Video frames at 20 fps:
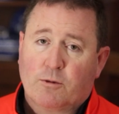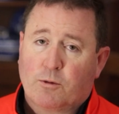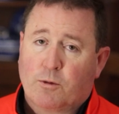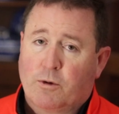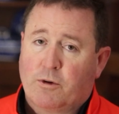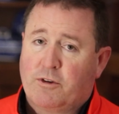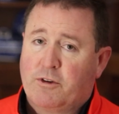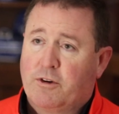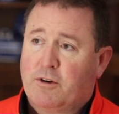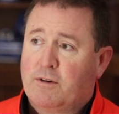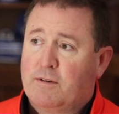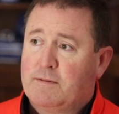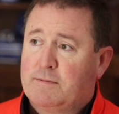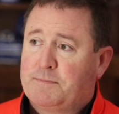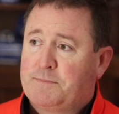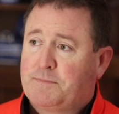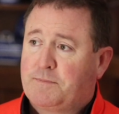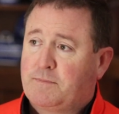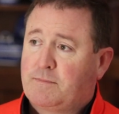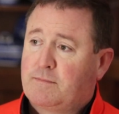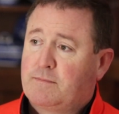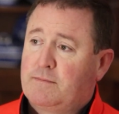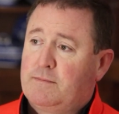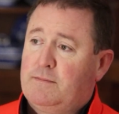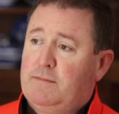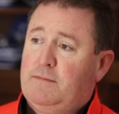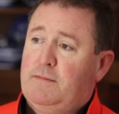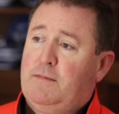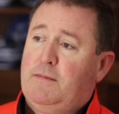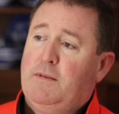torture.
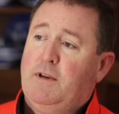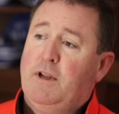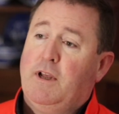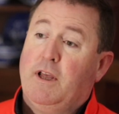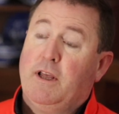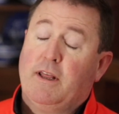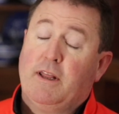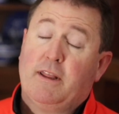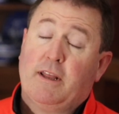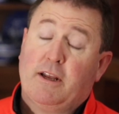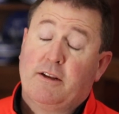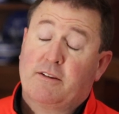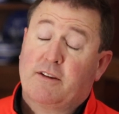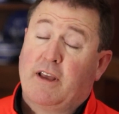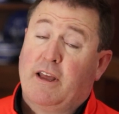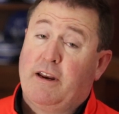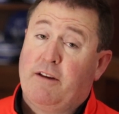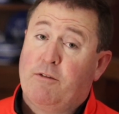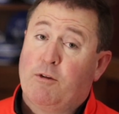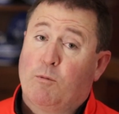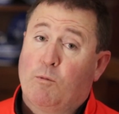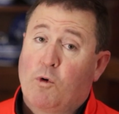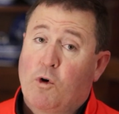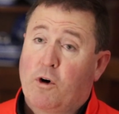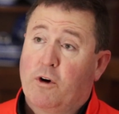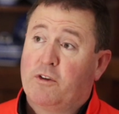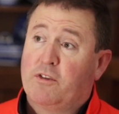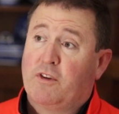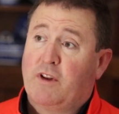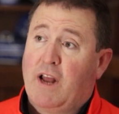Things got even
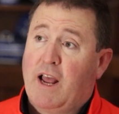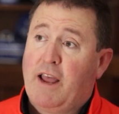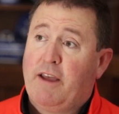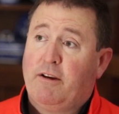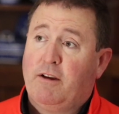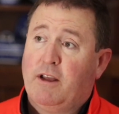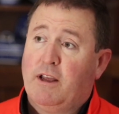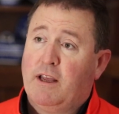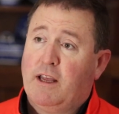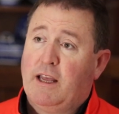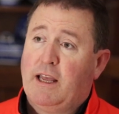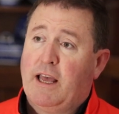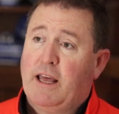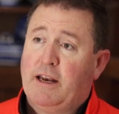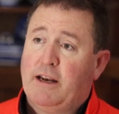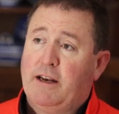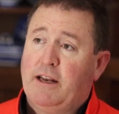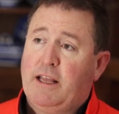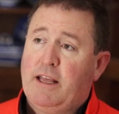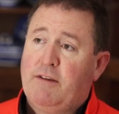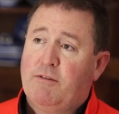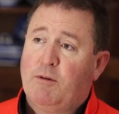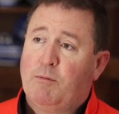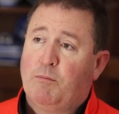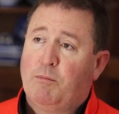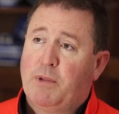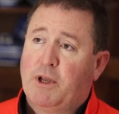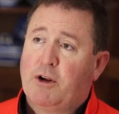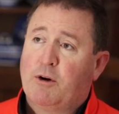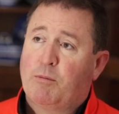worse, and I had an
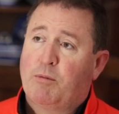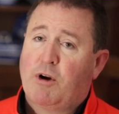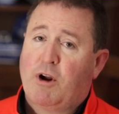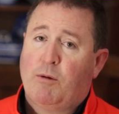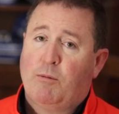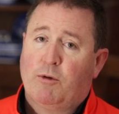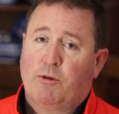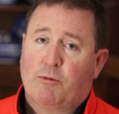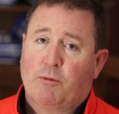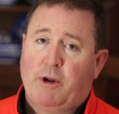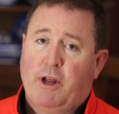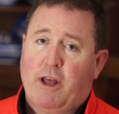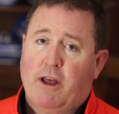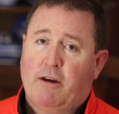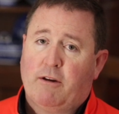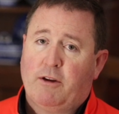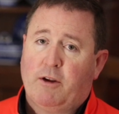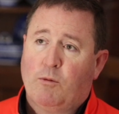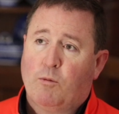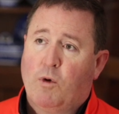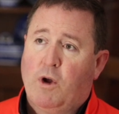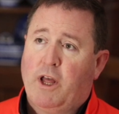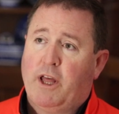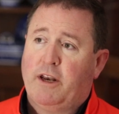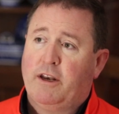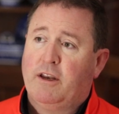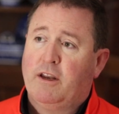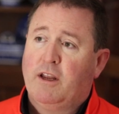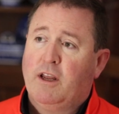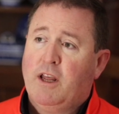even bigger problem with reality
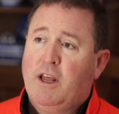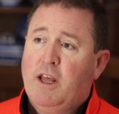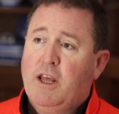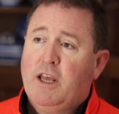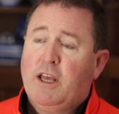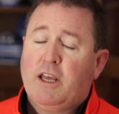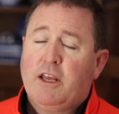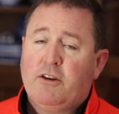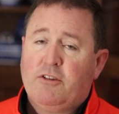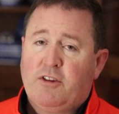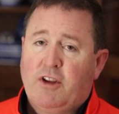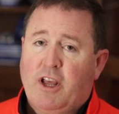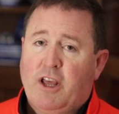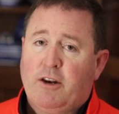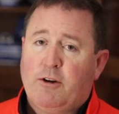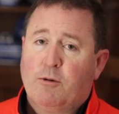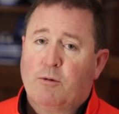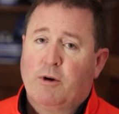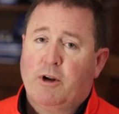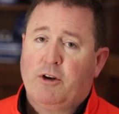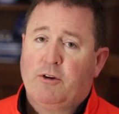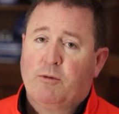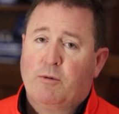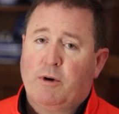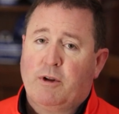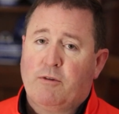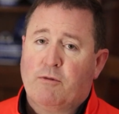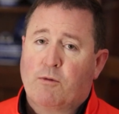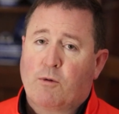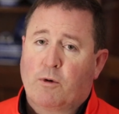when, in January
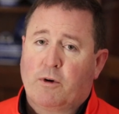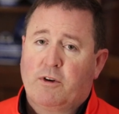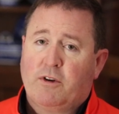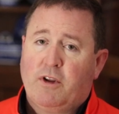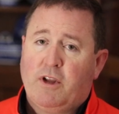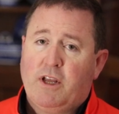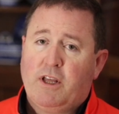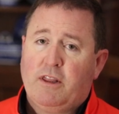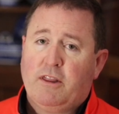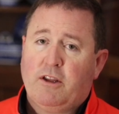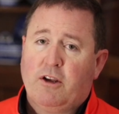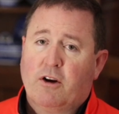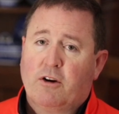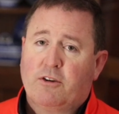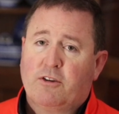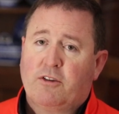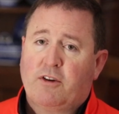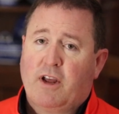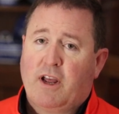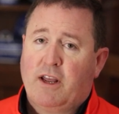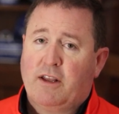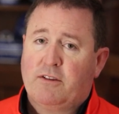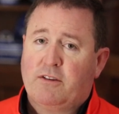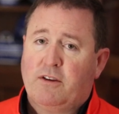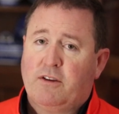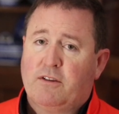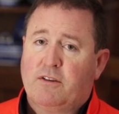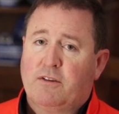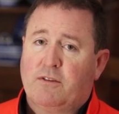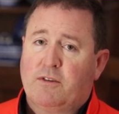2014, the
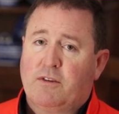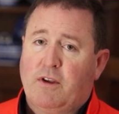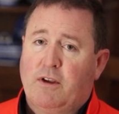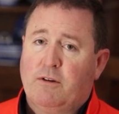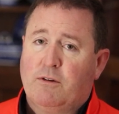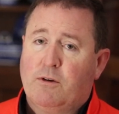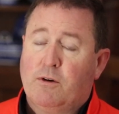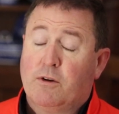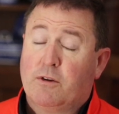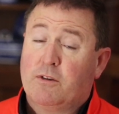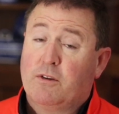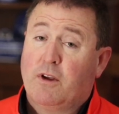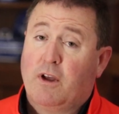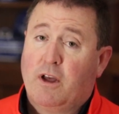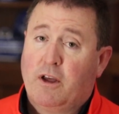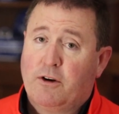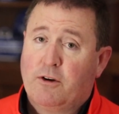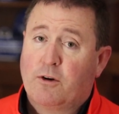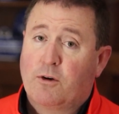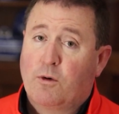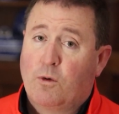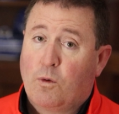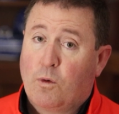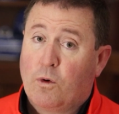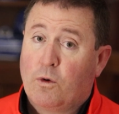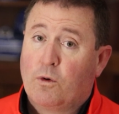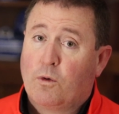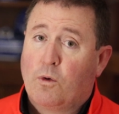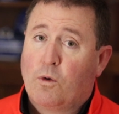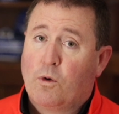Archdiocese of St. Louis, under
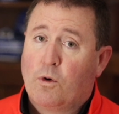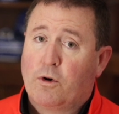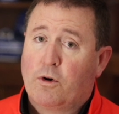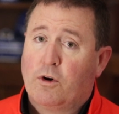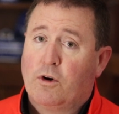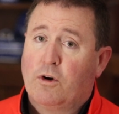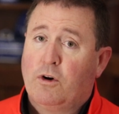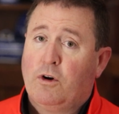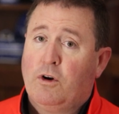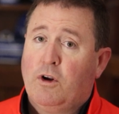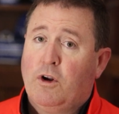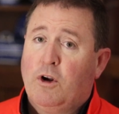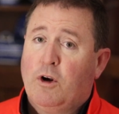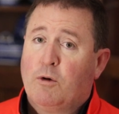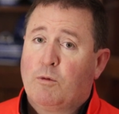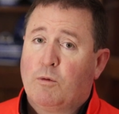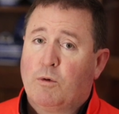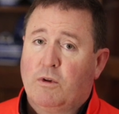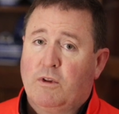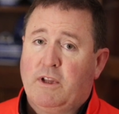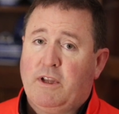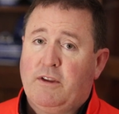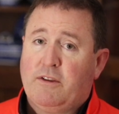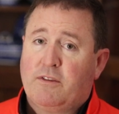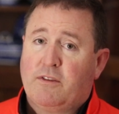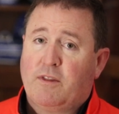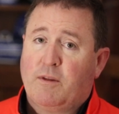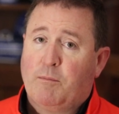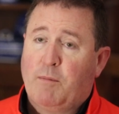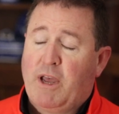court order,
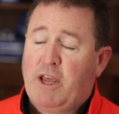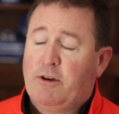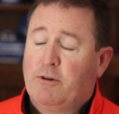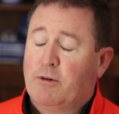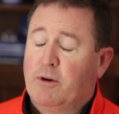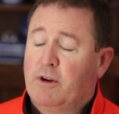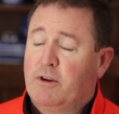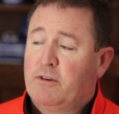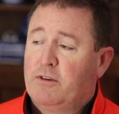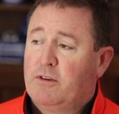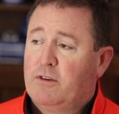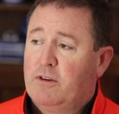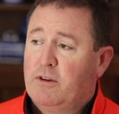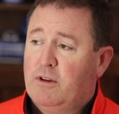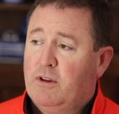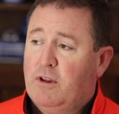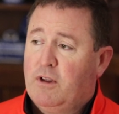released the Matrix.